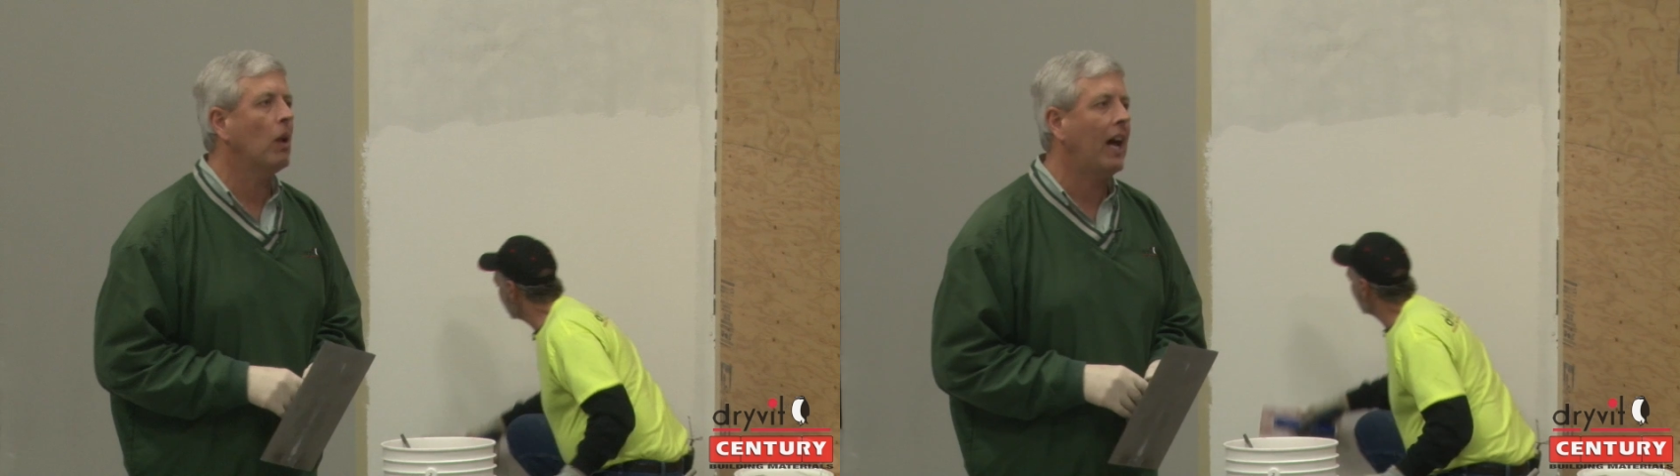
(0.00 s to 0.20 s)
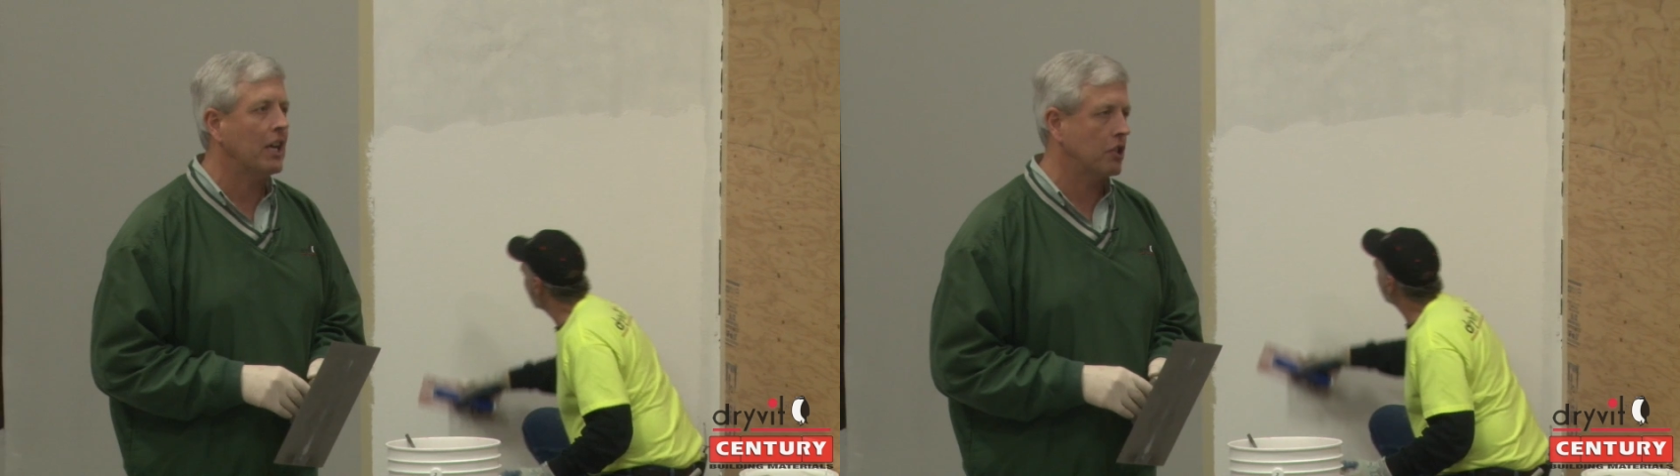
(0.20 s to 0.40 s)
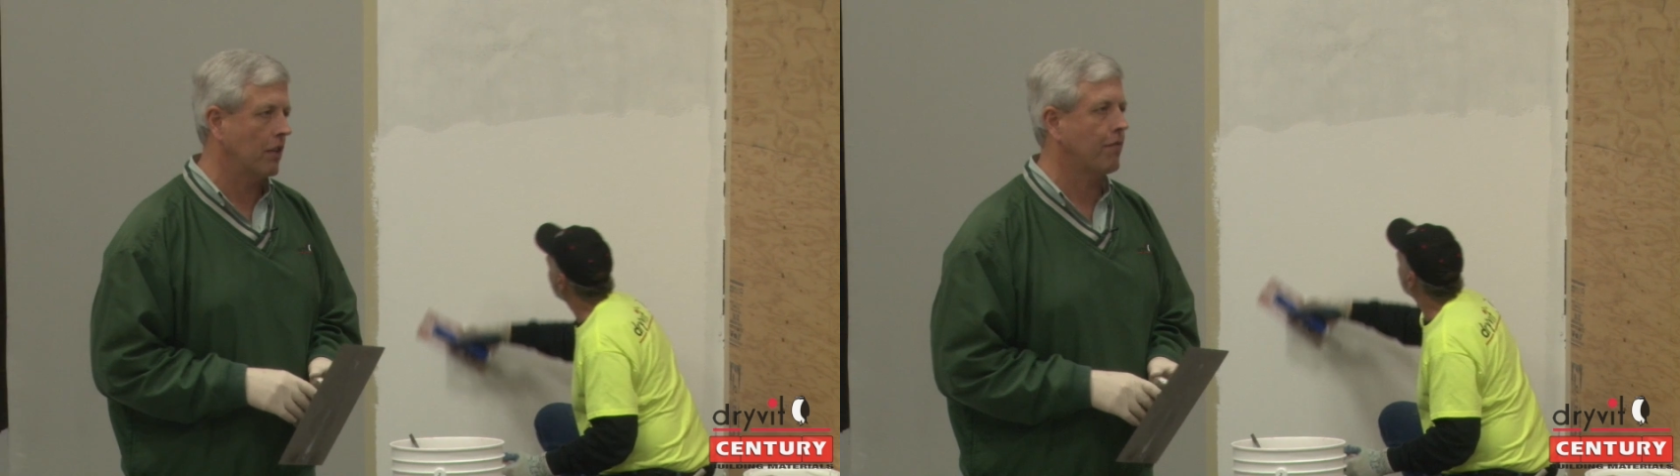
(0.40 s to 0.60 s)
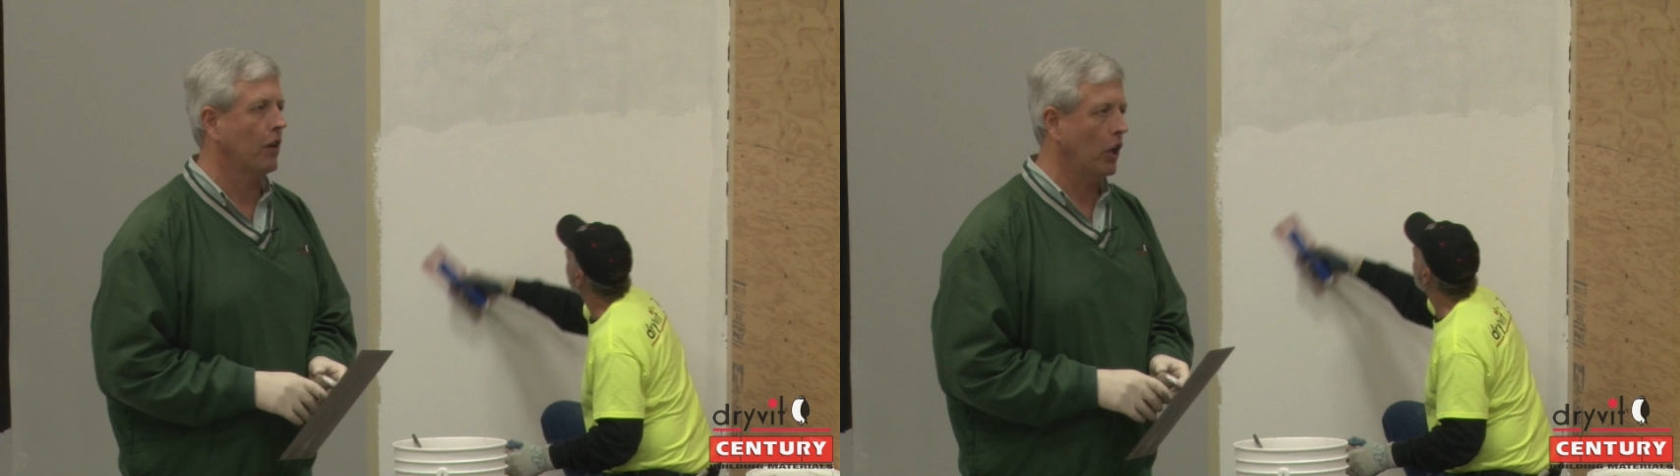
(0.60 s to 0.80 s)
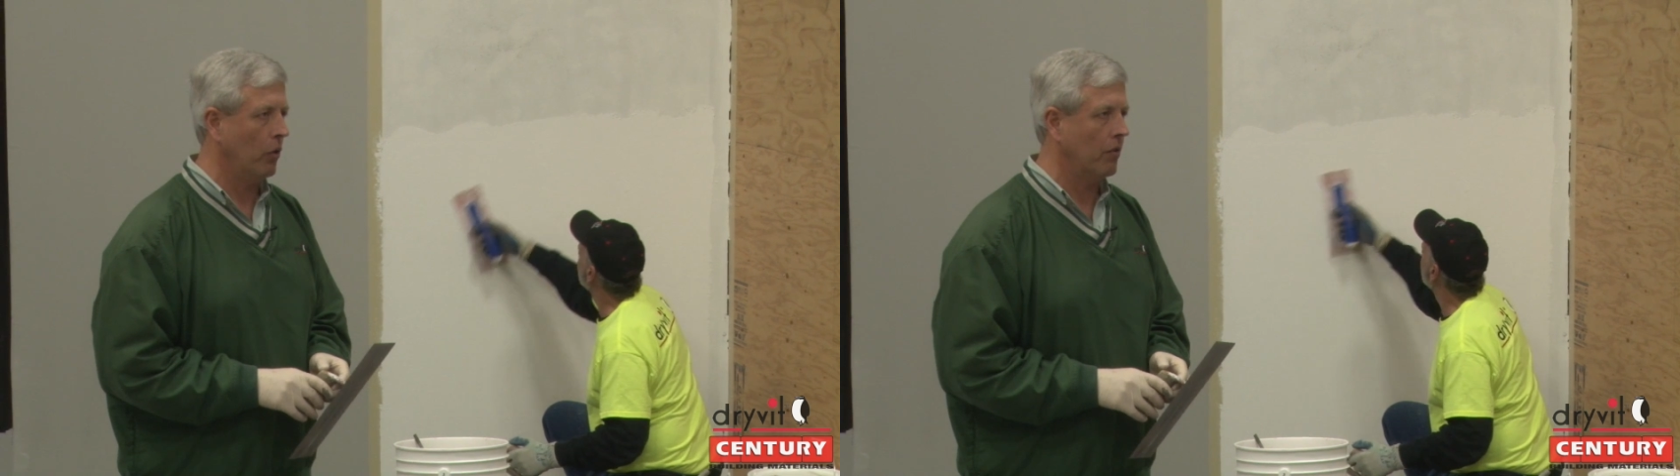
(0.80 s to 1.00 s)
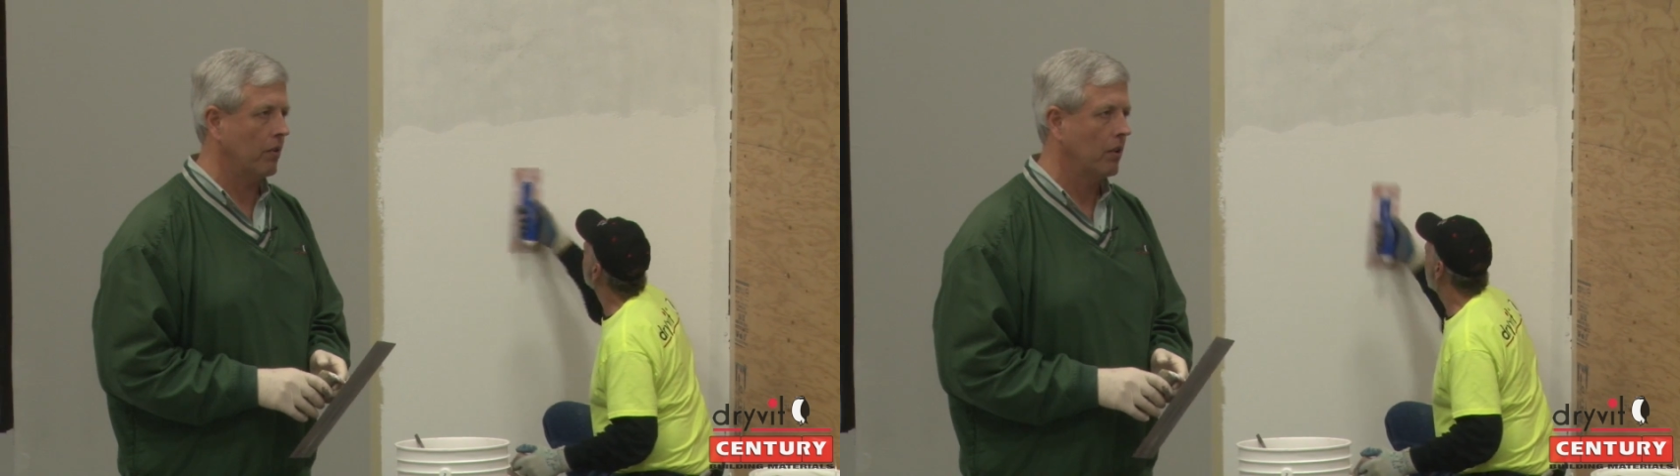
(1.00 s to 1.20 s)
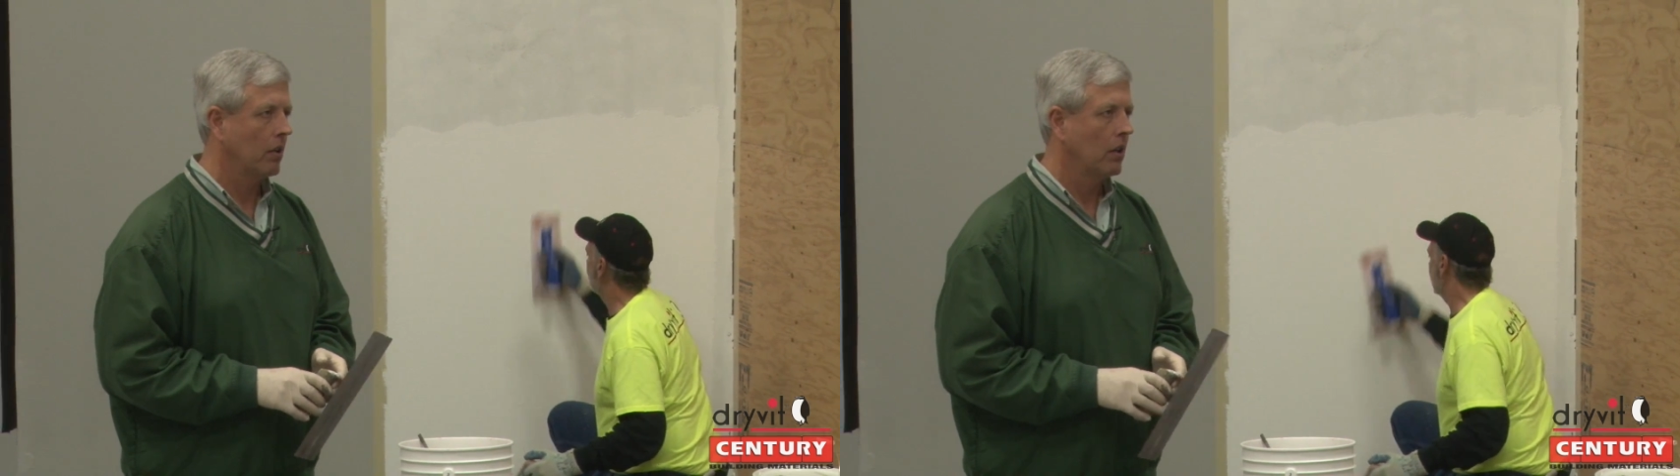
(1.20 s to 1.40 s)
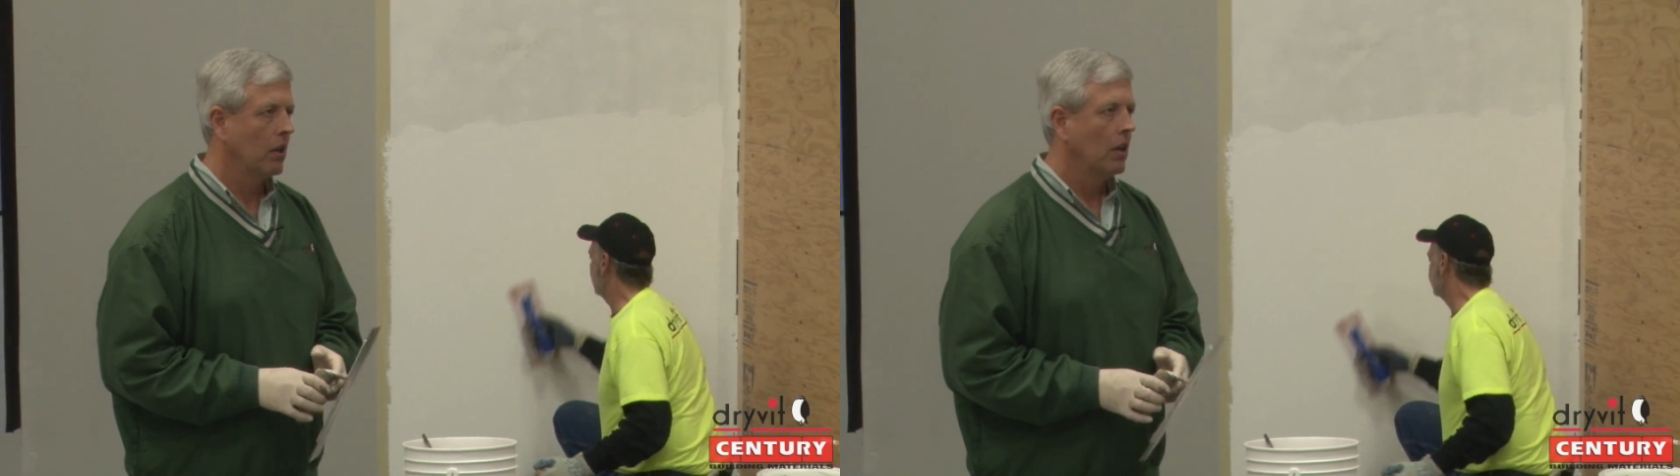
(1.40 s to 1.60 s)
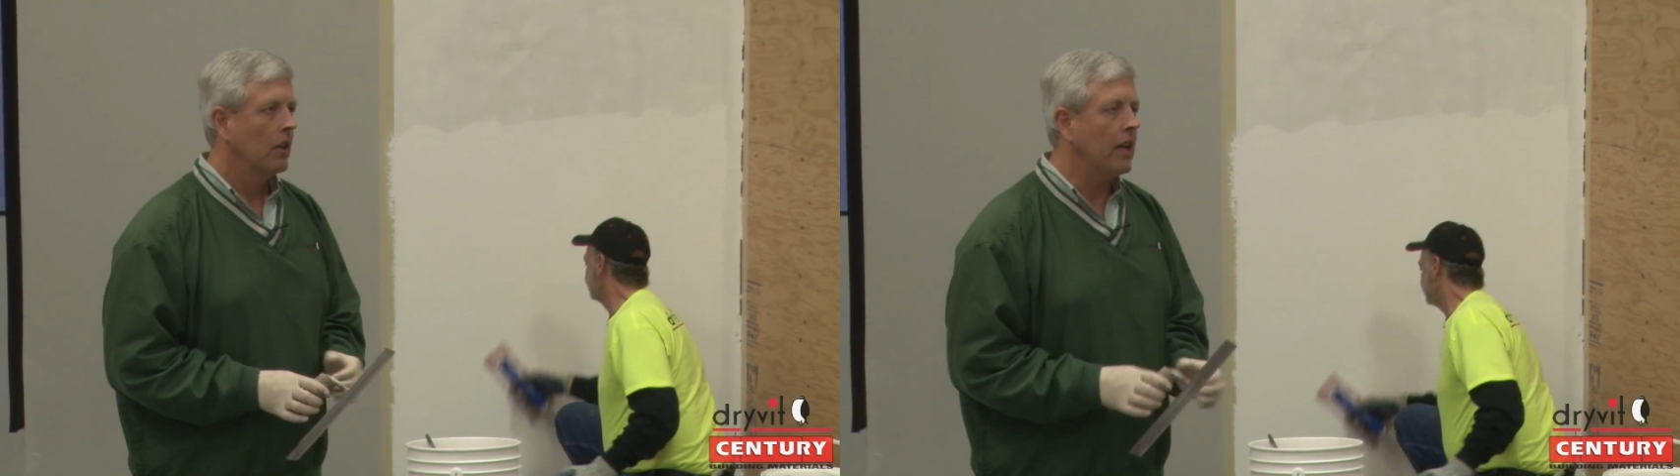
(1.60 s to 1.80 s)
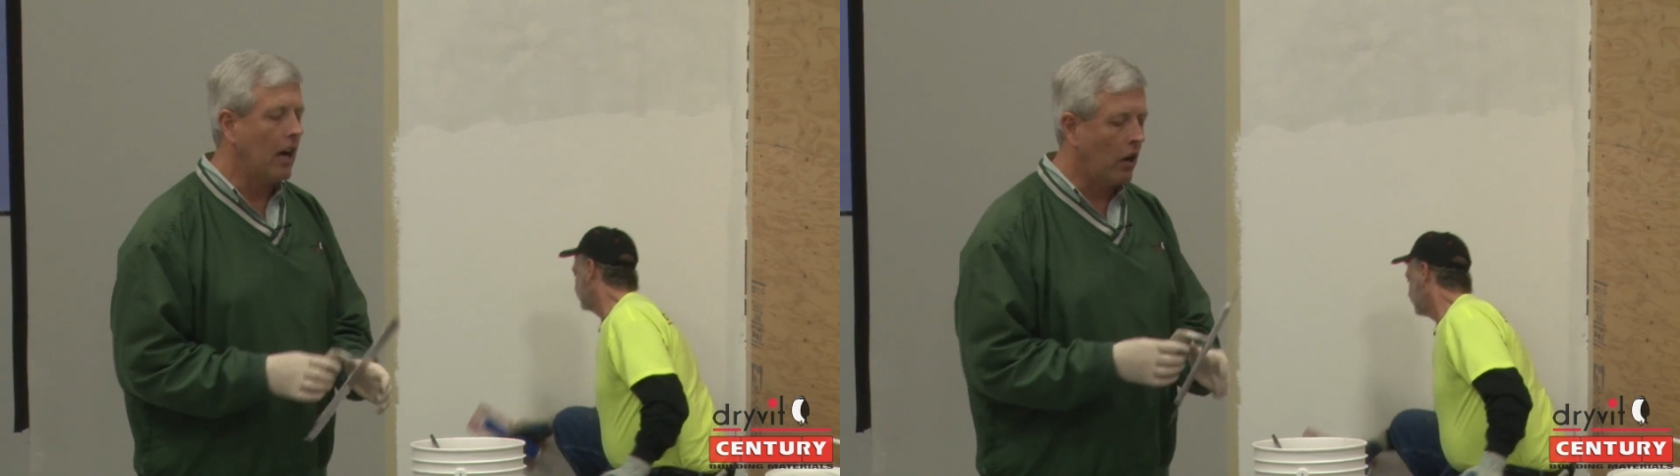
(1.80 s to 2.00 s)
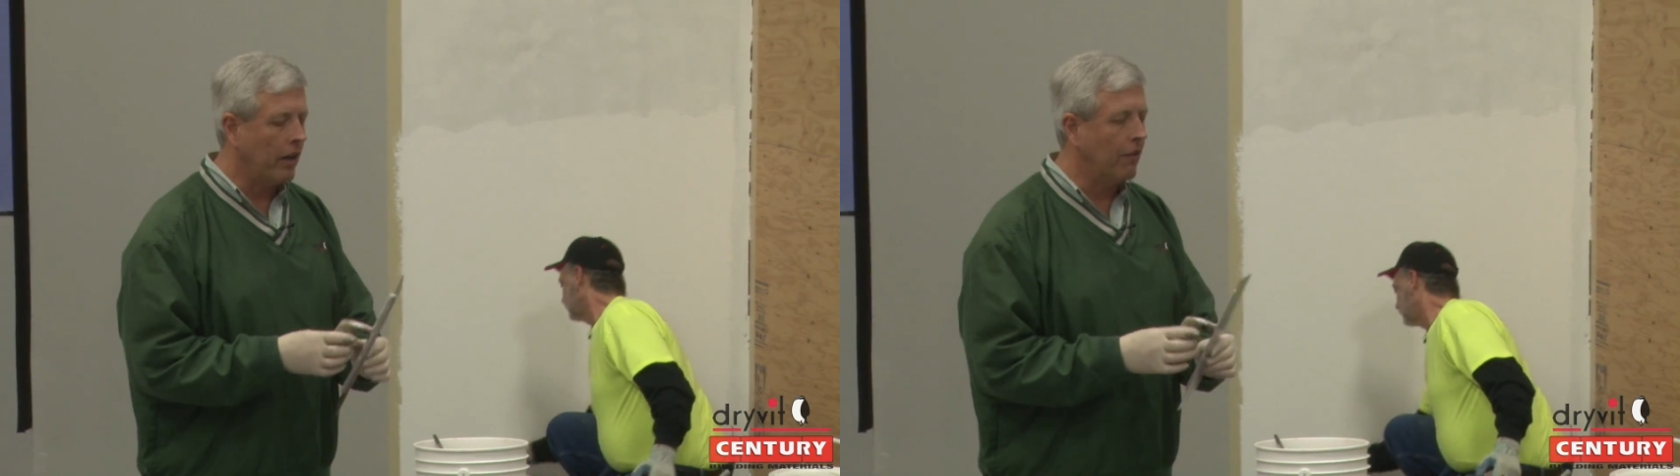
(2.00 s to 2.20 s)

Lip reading: plastic float. Now,